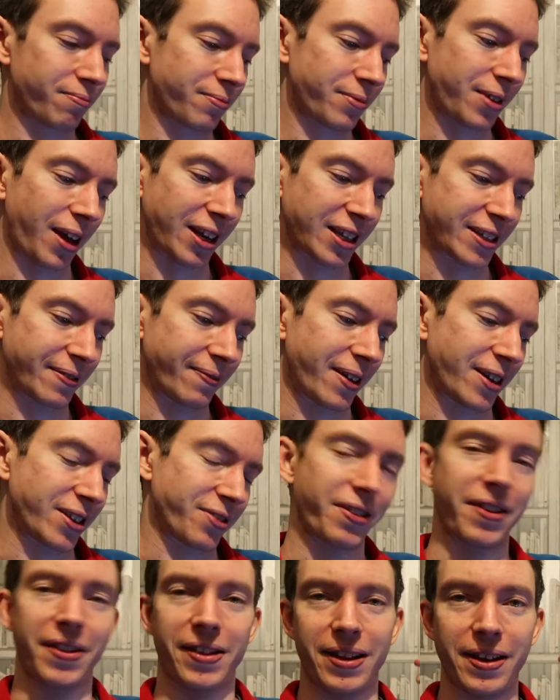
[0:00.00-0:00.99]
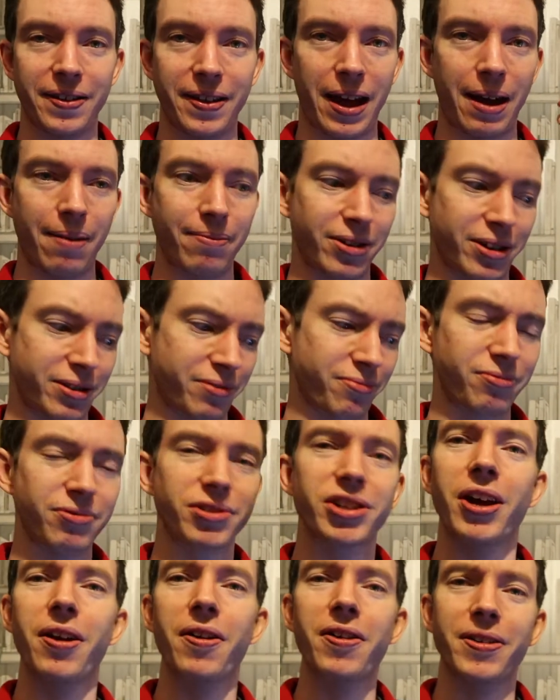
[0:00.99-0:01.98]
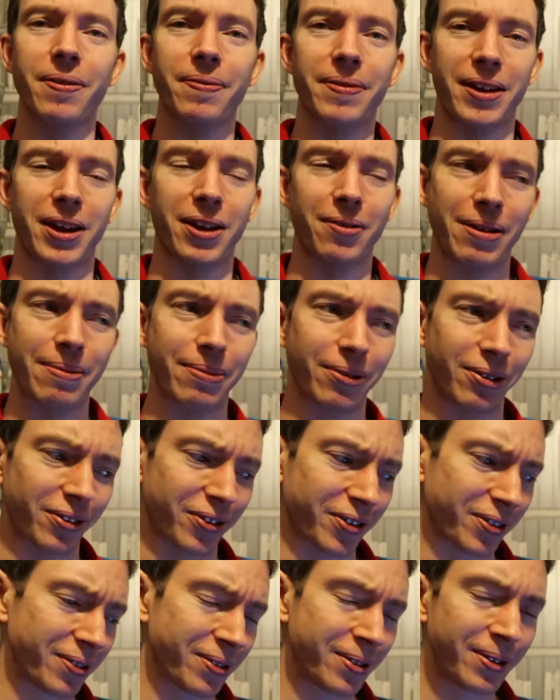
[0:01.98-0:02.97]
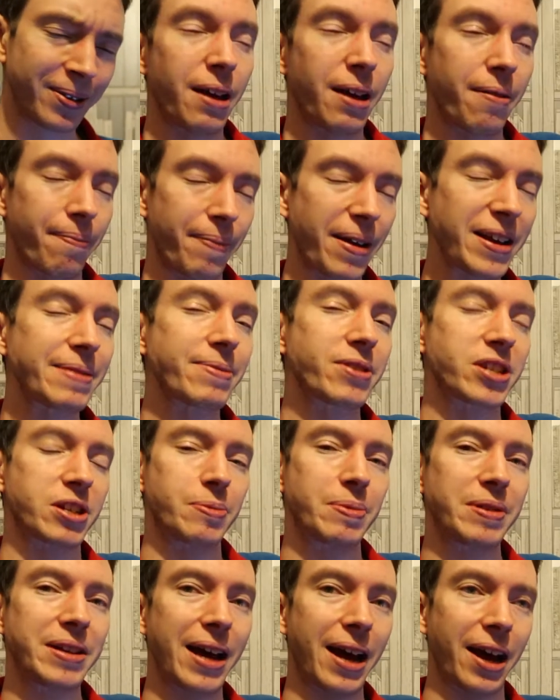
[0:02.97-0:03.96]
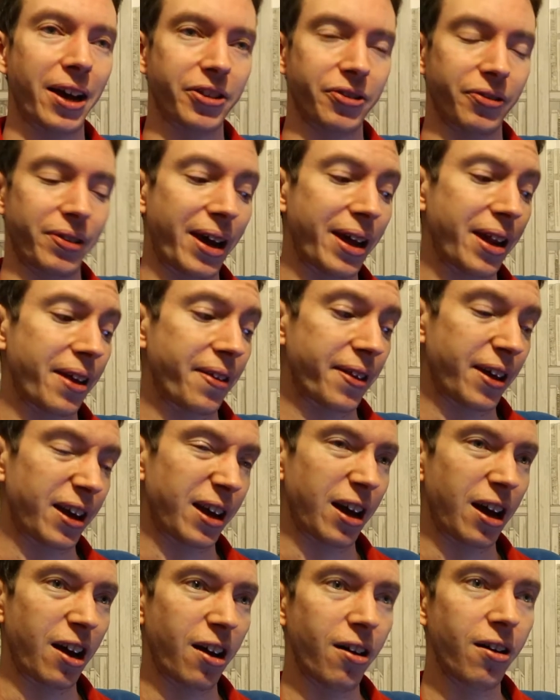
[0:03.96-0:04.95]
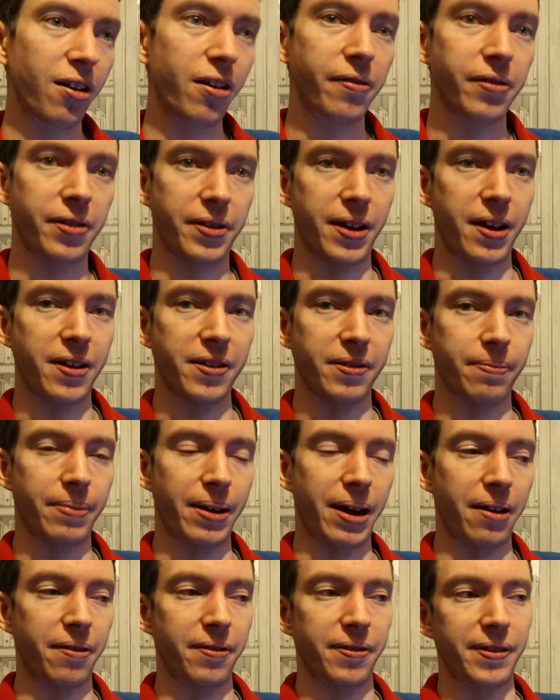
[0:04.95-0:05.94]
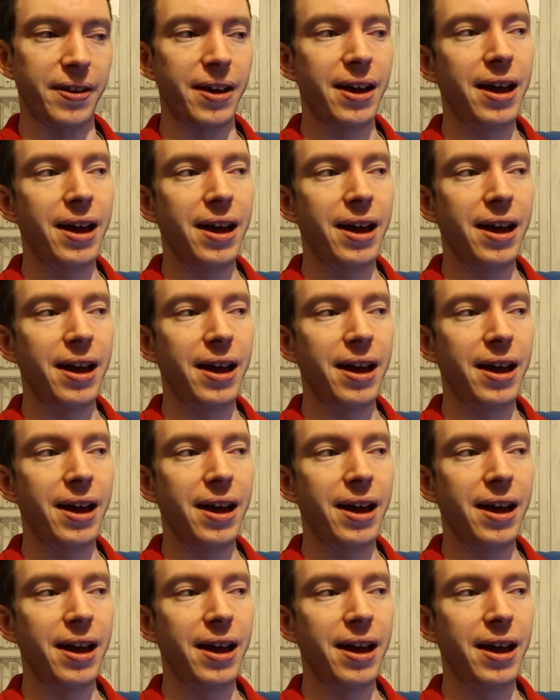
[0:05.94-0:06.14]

tax advisor or anything like that. I'm just showing you something in QuickBooks. Basically, you should be taxed on anything over £1,000,